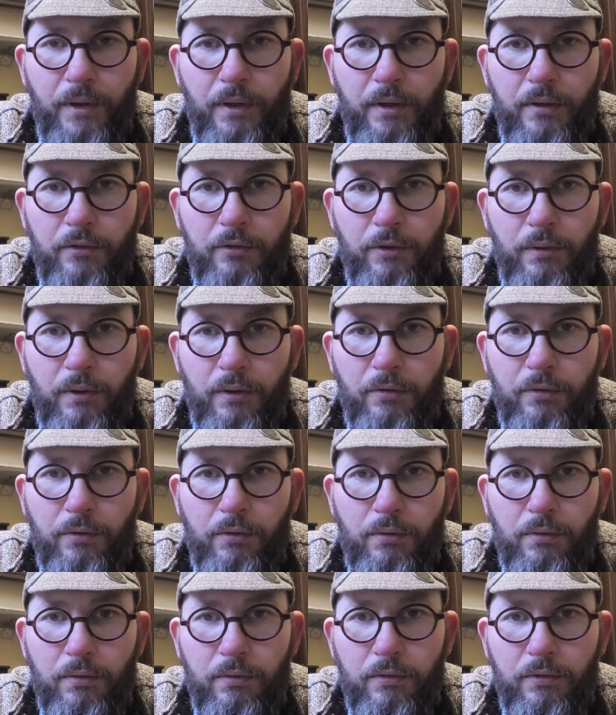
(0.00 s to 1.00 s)
So I
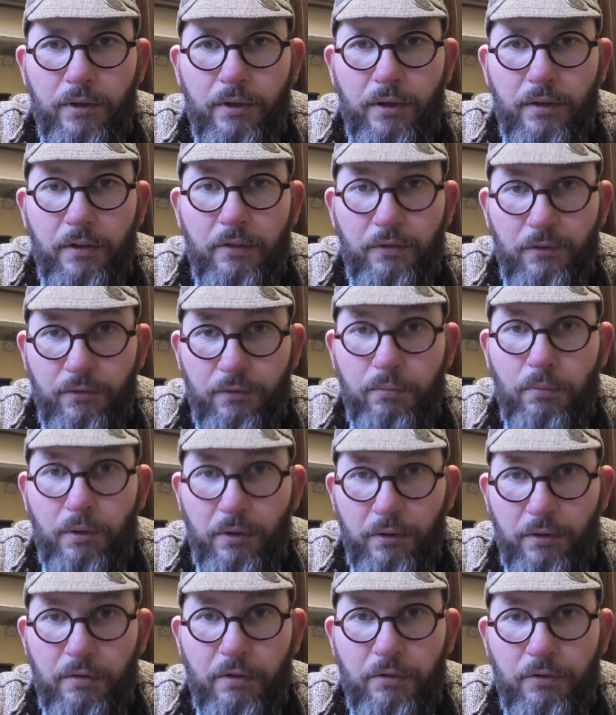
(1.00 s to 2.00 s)
thought this is one of
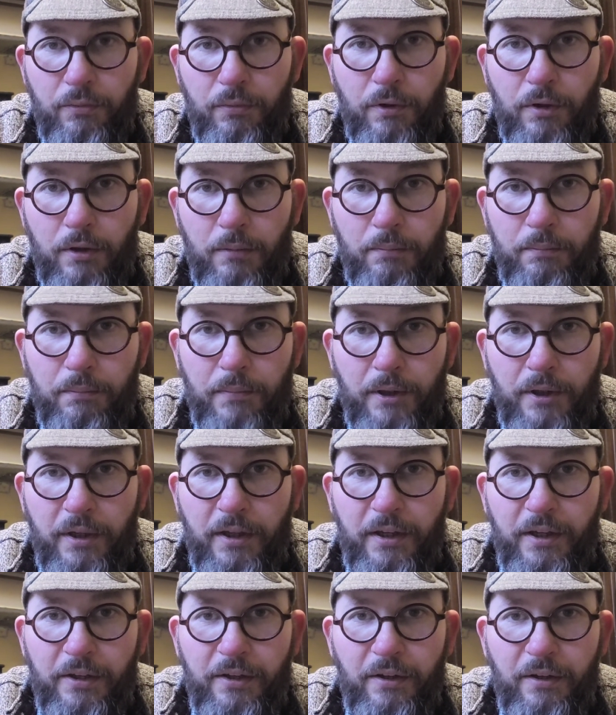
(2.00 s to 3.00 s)
the reasons why I'm
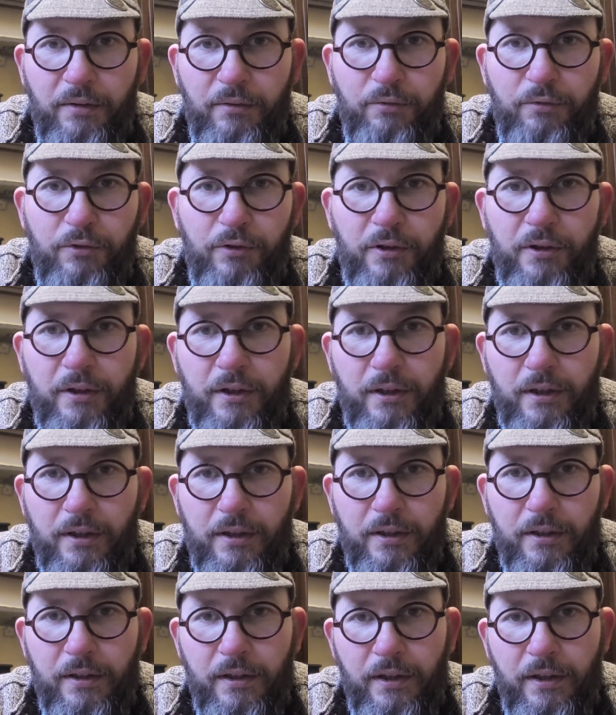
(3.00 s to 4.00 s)
going for
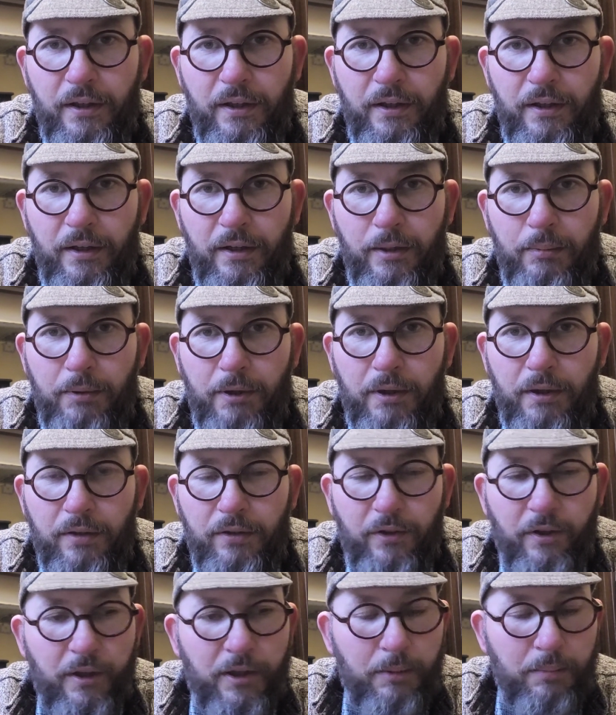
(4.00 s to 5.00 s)
a bar
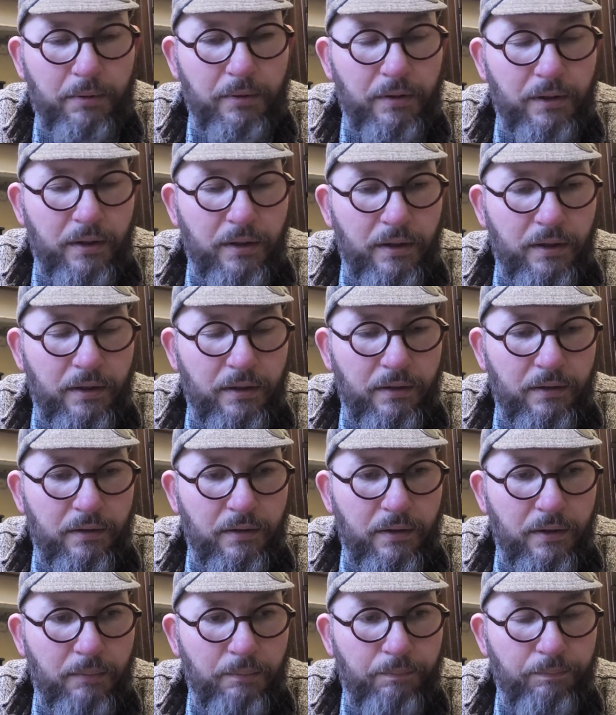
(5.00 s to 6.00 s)
tape,
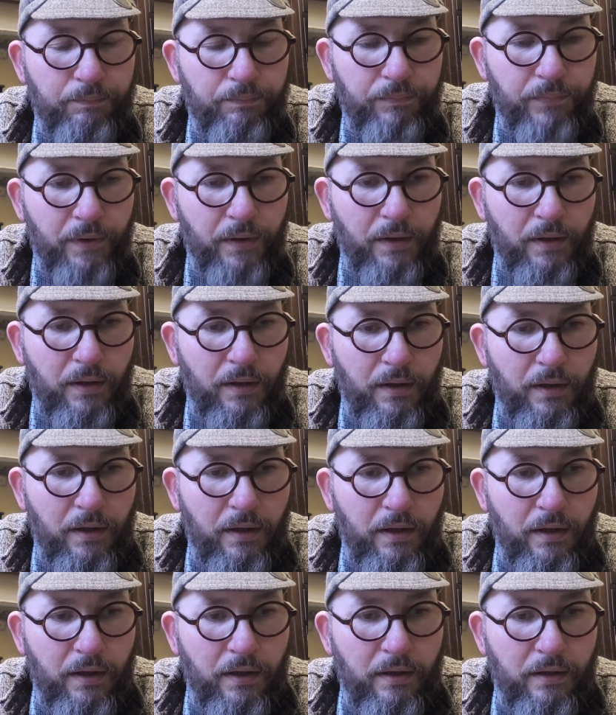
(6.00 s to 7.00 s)
and
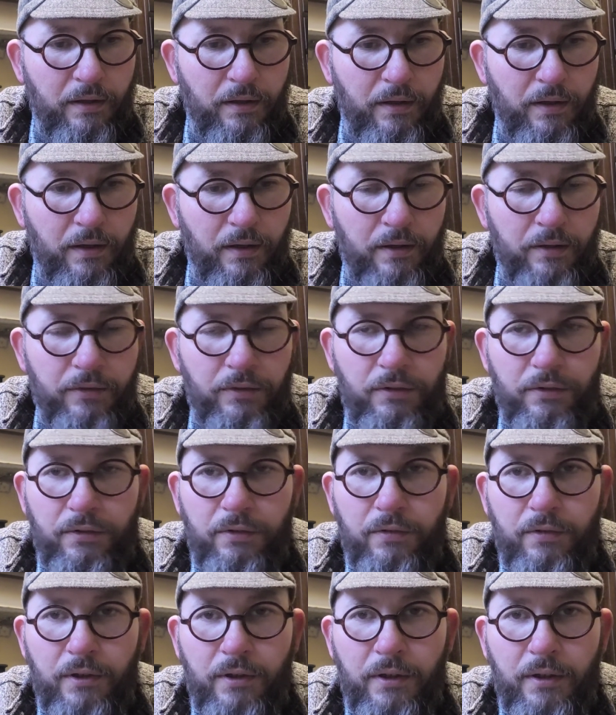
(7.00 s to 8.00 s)
yeah, this
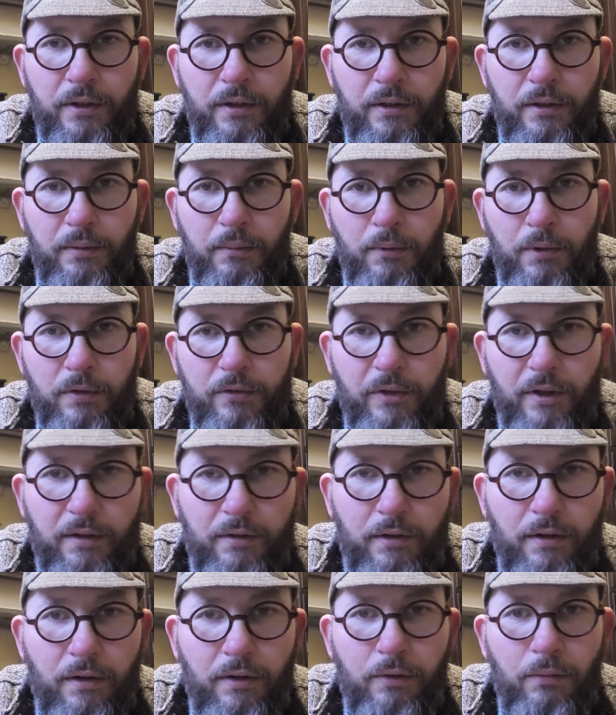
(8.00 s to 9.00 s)
has worked out
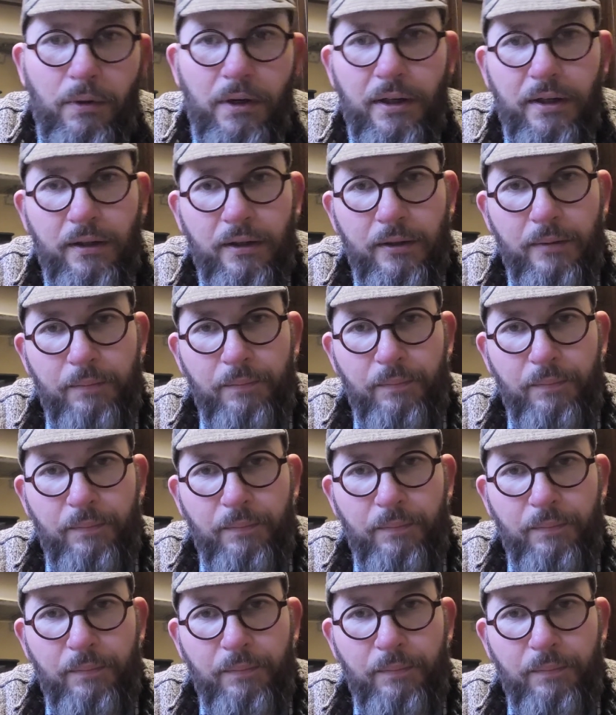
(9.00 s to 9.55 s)
rather well.